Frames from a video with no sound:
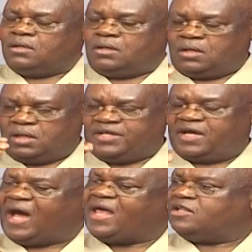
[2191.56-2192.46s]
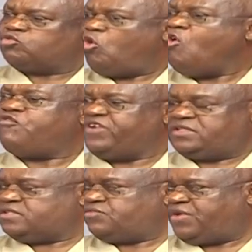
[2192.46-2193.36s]
uh, the current
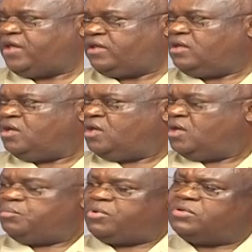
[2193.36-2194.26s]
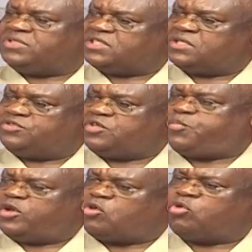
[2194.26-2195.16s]
conflicts really, because this is
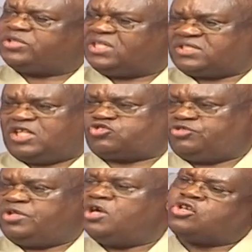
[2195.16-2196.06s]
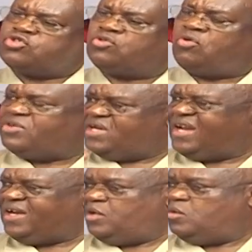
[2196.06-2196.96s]
political contestation should
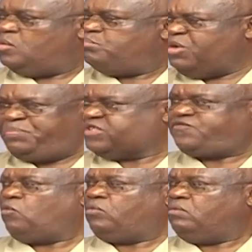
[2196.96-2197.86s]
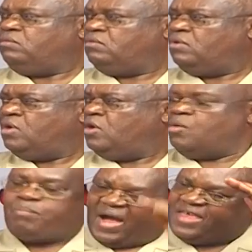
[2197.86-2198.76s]
ordinarily be peaceful
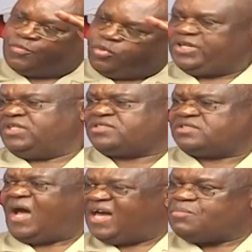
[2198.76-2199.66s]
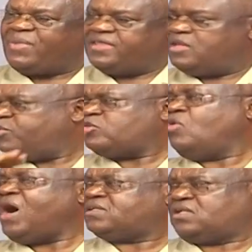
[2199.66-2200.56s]
by the police and by the
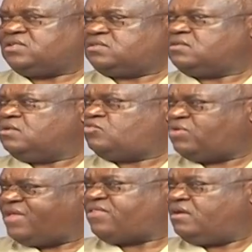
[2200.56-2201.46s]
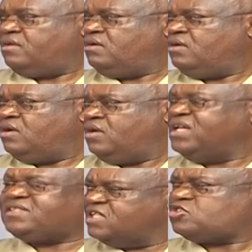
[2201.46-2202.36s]
political actors is together. It? Mm.
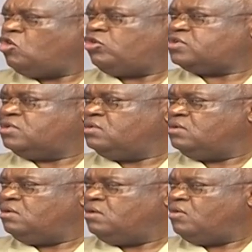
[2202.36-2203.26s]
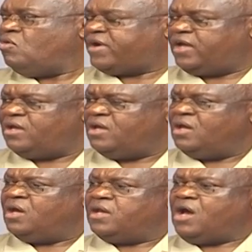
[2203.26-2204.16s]
it is not. Why? Okay.
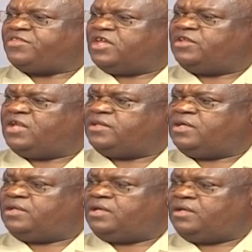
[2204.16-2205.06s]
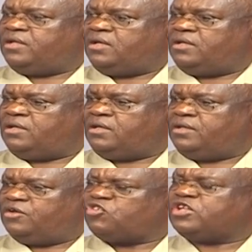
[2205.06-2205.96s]
Now the the the the the,
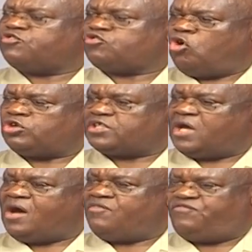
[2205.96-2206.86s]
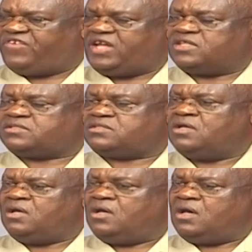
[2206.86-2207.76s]
the, reason it is not are uh, various
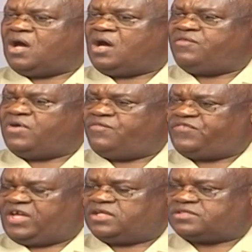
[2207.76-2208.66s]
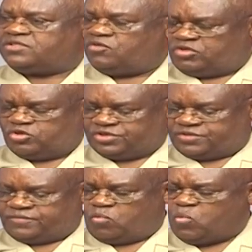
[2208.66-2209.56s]
are, uh, are various
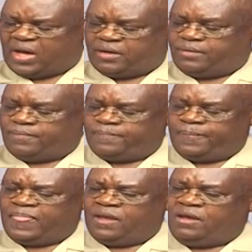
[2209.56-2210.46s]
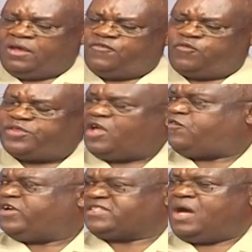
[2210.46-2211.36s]
reasons. One, if you take
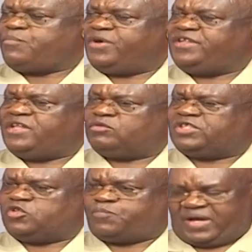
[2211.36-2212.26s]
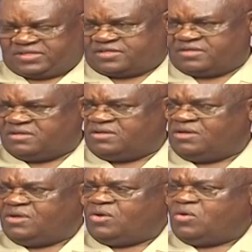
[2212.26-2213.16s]
for example in the recent past,
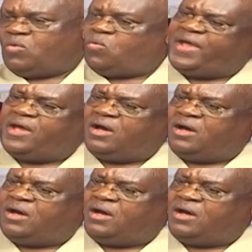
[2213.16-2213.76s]
where